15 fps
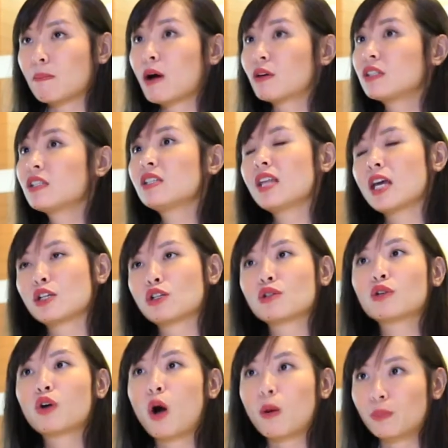in
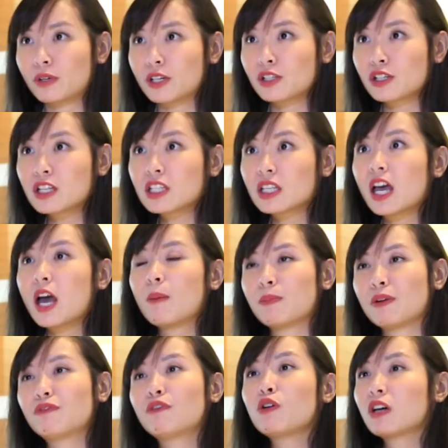multinational corporations
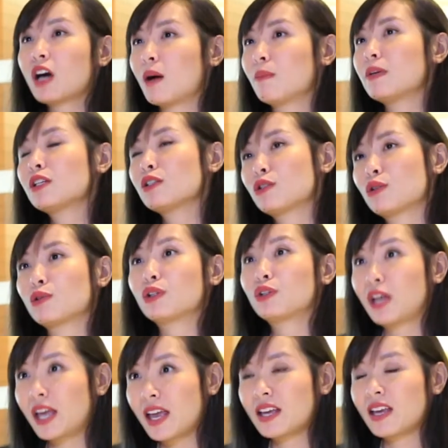before coming to
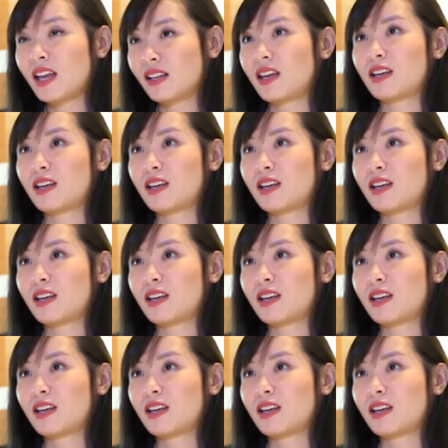Kay